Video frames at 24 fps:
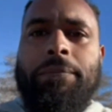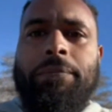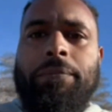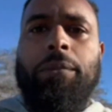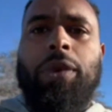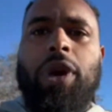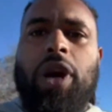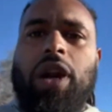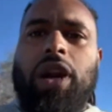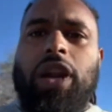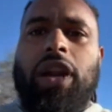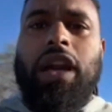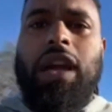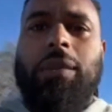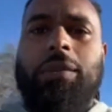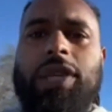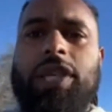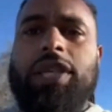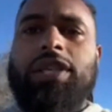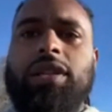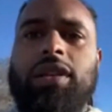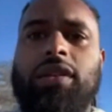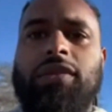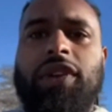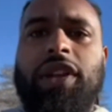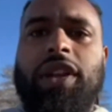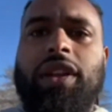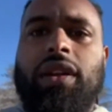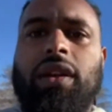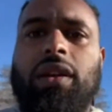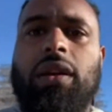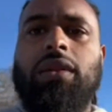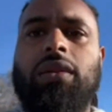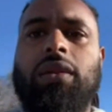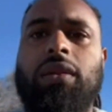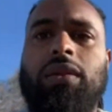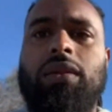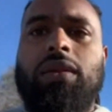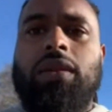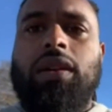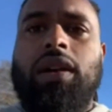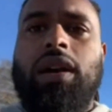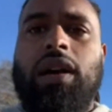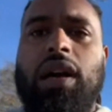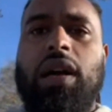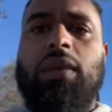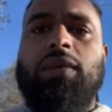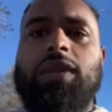Marc, I missed your video.
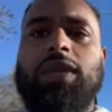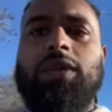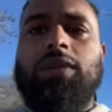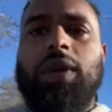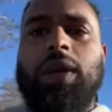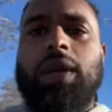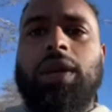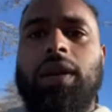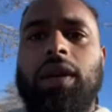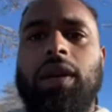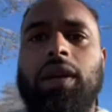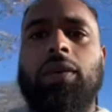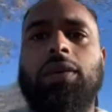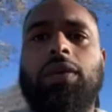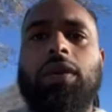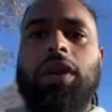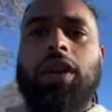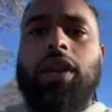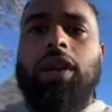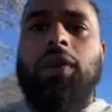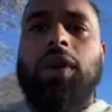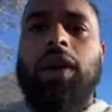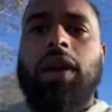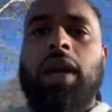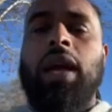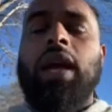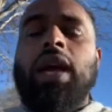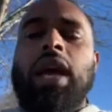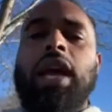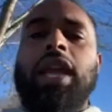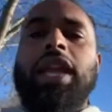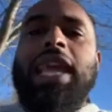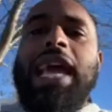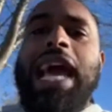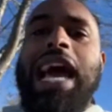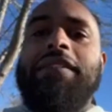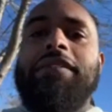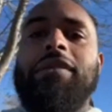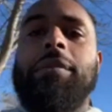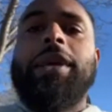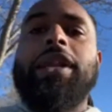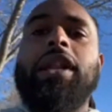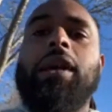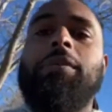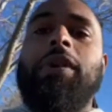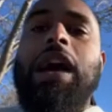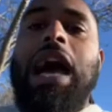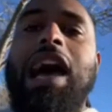I was wondering where you went. Yeah, I haven't made
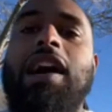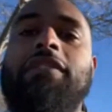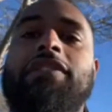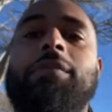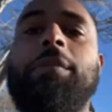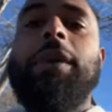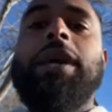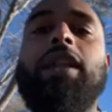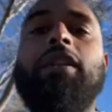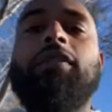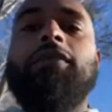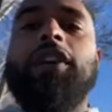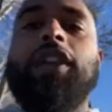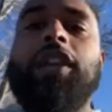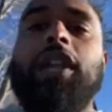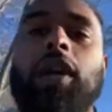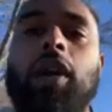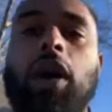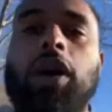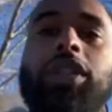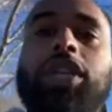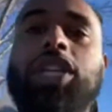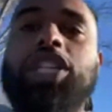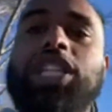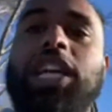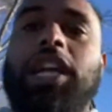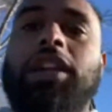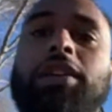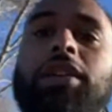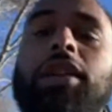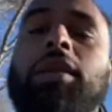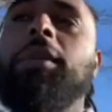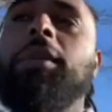a I haven't made a video on this channel in a